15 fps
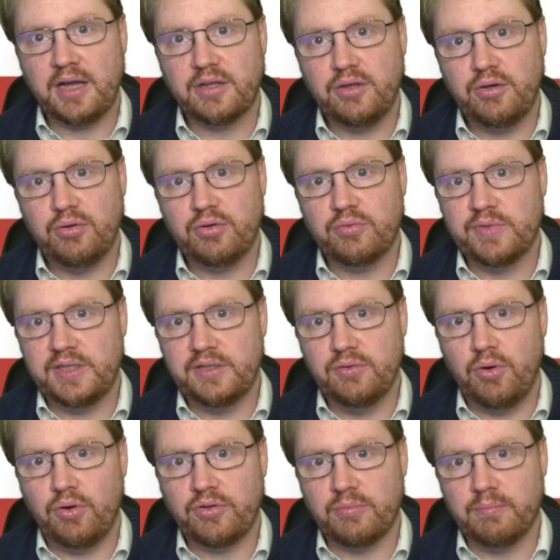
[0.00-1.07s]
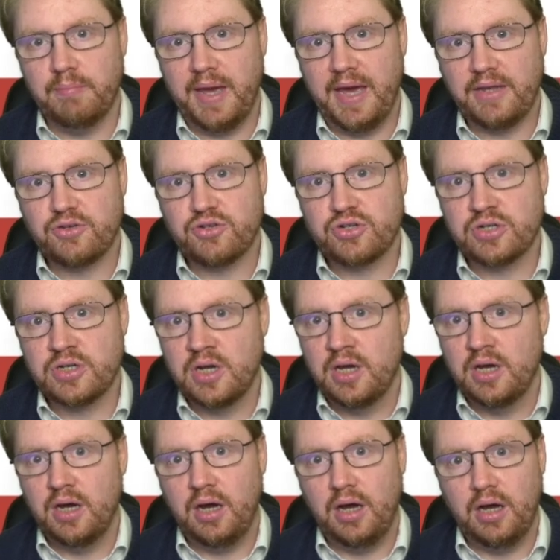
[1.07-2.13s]
code will not match
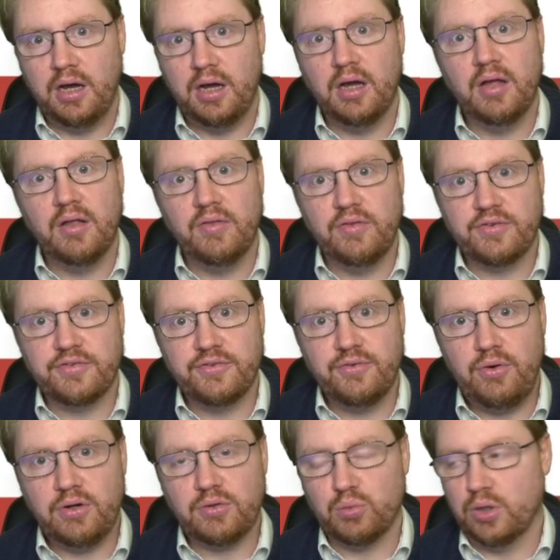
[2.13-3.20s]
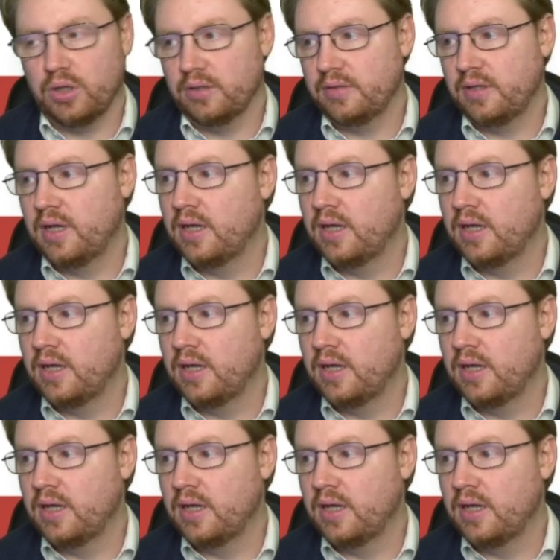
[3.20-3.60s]
the stored one.